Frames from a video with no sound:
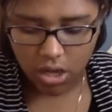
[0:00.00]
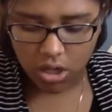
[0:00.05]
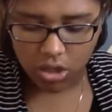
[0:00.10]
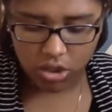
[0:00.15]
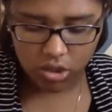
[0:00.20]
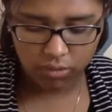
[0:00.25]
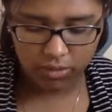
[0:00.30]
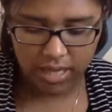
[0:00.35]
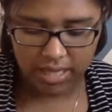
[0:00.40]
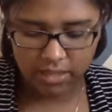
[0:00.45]

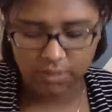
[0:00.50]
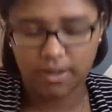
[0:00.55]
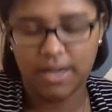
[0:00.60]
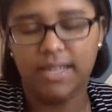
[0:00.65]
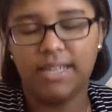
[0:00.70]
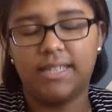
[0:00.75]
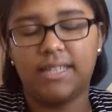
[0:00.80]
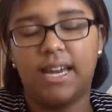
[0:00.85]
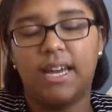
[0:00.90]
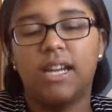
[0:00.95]
So that's why I
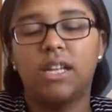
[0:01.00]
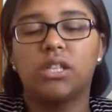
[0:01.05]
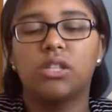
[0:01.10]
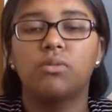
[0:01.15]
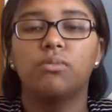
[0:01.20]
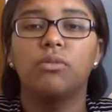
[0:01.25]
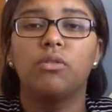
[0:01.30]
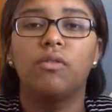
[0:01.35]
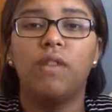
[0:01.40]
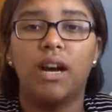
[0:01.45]
decided
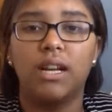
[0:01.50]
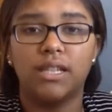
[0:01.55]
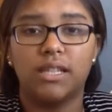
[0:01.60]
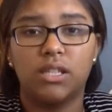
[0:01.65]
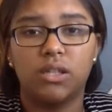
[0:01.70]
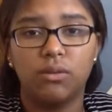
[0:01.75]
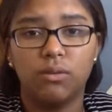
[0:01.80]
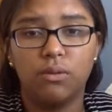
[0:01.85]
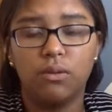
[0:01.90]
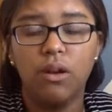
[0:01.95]
to move on
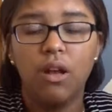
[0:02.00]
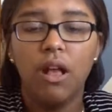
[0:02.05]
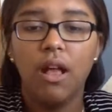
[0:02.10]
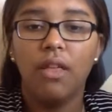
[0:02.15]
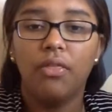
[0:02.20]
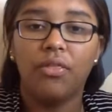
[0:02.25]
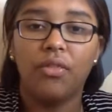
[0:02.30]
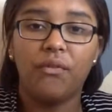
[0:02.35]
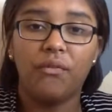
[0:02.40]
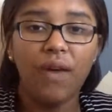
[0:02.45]
to
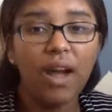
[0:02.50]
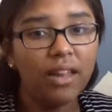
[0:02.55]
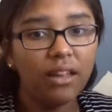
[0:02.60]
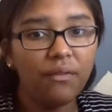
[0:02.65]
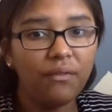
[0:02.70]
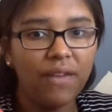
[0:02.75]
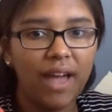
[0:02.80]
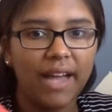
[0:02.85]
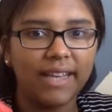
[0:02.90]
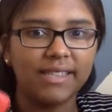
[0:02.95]
the
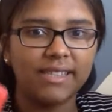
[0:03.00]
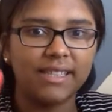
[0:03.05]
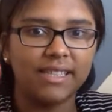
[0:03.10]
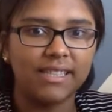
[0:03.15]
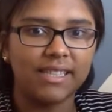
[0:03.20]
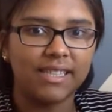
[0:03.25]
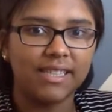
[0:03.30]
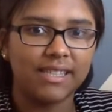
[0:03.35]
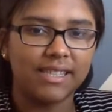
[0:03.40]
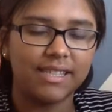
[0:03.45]
Filofax,
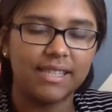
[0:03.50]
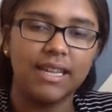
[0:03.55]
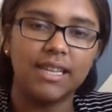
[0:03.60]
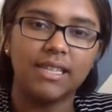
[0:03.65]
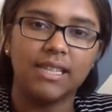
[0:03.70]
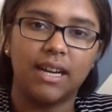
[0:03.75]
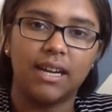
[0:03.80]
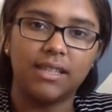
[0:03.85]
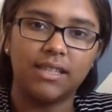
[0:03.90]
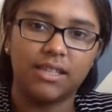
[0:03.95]
because it's
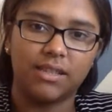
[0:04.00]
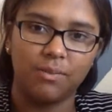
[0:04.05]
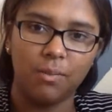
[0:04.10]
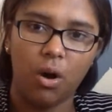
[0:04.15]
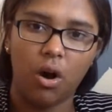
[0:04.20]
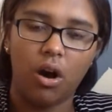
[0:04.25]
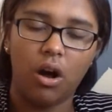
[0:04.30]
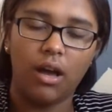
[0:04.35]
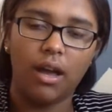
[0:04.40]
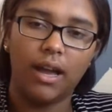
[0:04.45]
such a
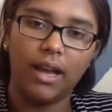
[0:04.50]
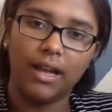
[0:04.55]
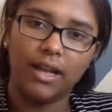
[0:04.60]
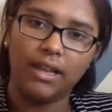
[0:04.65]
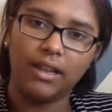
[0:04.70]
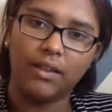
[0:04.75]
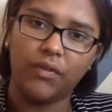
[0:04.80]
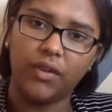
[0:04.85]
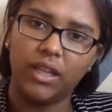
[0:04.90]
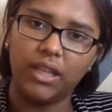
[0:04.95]
small,
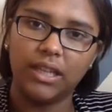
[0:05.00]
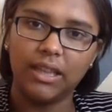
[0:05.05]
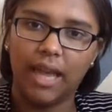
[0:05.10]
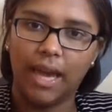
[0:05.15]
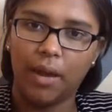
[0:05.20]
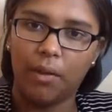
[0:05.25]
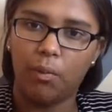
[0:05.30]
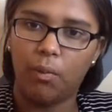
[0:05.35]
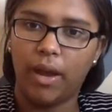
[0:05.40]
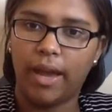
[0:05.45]
really
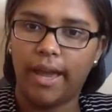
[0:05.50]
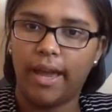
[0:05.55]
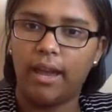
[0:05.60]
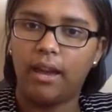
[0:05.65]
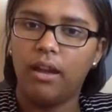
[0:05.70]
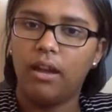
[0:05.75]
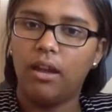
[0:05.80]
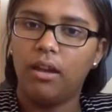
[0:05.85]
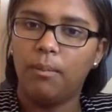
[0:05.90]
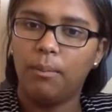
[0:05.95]
lightweight
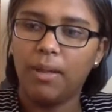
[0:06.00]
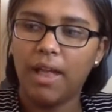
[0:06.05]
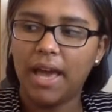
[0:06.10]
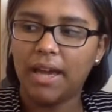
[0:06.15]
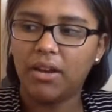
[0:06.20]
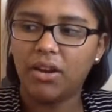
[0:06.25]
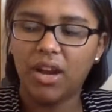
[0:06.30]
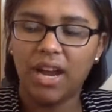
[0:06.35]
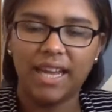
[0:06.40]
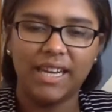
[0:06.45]

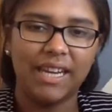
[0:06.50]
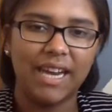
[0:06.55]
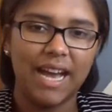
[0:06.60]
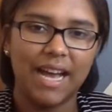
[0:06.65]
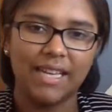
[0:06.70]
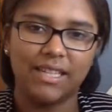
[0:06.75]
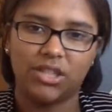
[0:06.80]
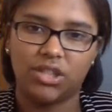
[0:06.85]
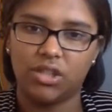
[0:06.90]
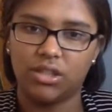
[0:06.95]
planner, and it
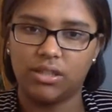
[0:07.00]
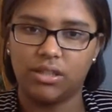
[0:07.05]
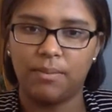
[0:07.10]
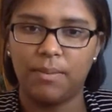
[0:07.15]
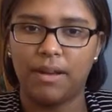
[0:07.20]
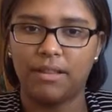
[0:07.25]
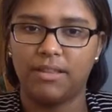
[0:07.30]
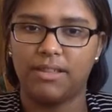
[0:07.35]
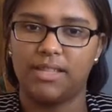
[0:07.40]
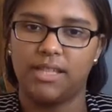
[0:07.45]
has just
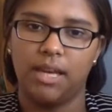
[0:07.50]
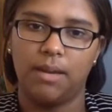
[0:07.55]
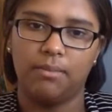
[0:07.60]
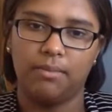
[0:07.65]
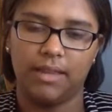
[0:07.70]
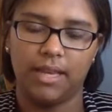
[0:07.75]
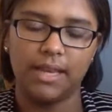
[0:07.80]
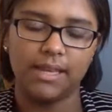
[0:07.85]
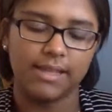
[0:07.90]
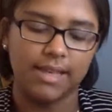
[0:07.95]
about the same
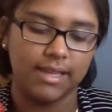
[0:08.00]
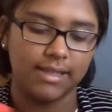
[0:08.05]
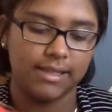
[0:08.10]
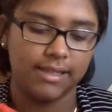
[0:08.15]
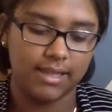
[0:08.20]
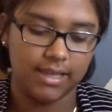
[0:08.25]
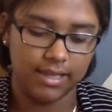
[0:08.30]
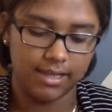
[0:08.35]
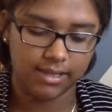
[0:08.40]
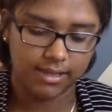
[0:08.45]
things as
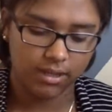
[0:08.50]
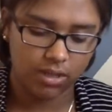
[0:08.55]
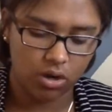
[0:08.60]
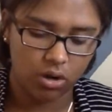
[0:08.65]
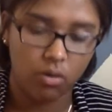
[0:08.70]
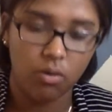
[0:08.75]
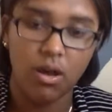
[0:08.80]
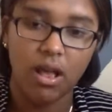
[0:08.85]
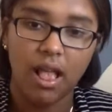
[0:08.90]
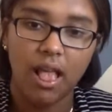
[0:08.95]
these.
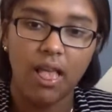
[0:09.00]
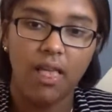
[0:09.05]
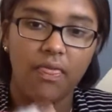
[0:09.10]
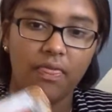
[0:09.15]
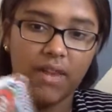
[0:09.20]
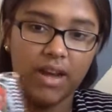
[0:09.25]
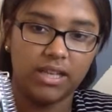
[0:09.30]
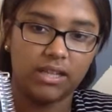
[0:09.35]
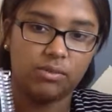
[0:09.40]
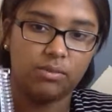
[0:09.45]
So
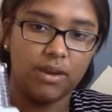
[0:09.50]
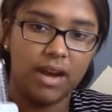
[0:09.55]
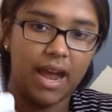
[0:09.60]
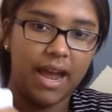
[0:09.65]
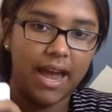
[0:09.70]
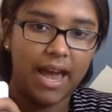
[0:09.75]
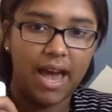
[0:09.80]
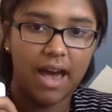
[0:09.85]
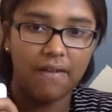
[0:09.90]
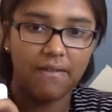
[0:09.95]
that's what I
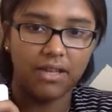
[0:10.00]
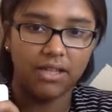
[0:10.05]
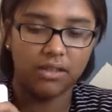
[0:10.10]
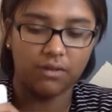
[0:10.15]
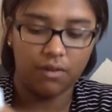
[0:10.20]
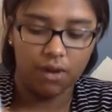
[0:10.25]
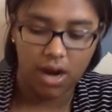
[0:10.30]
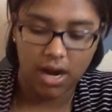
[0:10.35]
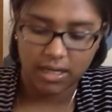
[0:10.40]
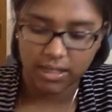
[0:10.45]
have as
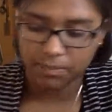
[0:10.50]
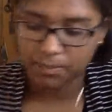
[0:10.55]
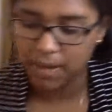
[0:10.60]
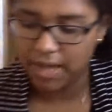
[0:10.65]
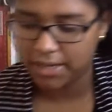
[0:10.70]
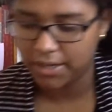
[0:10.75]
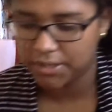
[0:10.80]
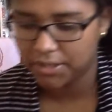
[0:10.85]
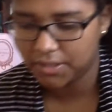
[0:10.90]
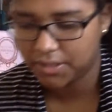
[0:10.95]
far as
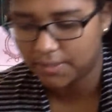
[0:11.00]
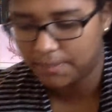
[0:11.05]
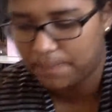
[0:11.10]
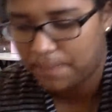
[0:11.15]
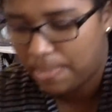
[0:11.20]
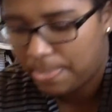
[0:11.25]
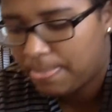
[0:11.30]
planners.